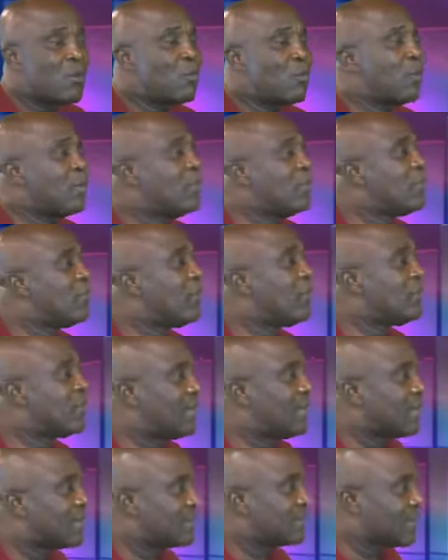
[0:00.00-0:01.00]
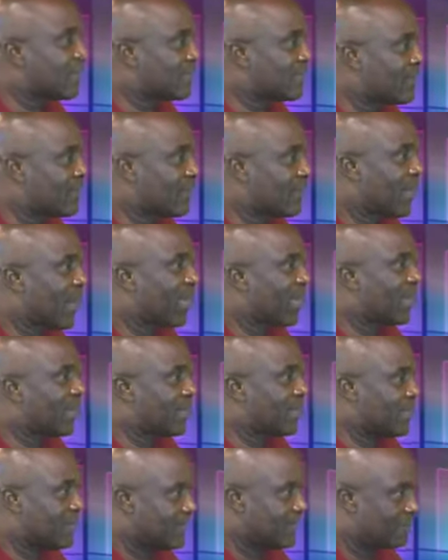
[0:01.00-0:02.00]
will be moving a step ahead.
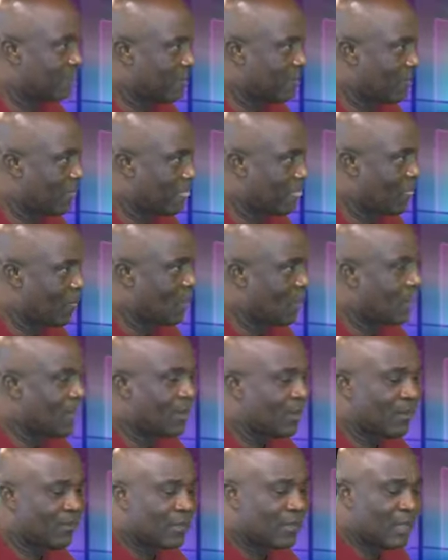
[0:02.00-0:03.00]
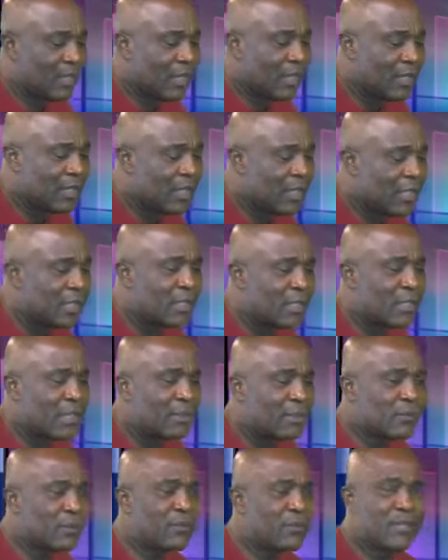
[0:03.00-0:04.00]
In
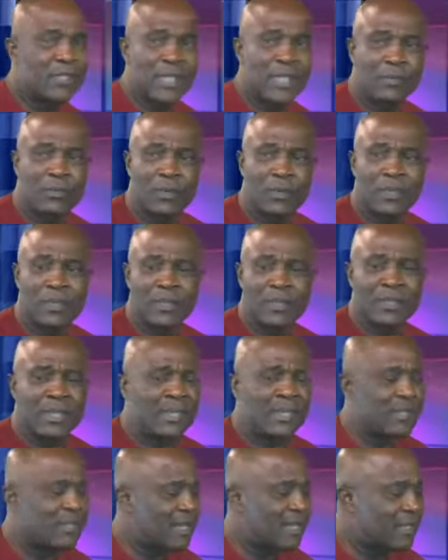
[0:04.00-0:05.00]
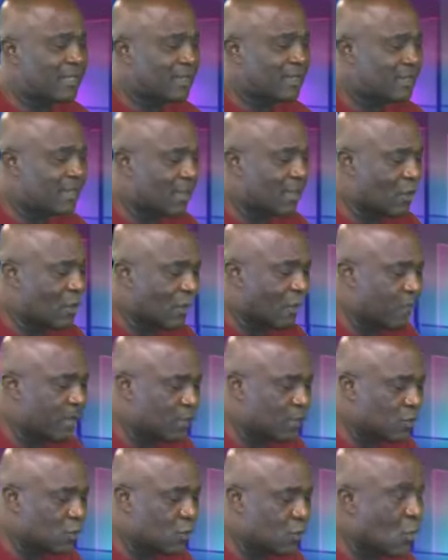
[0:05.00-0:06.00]
terms of insecurity, the government should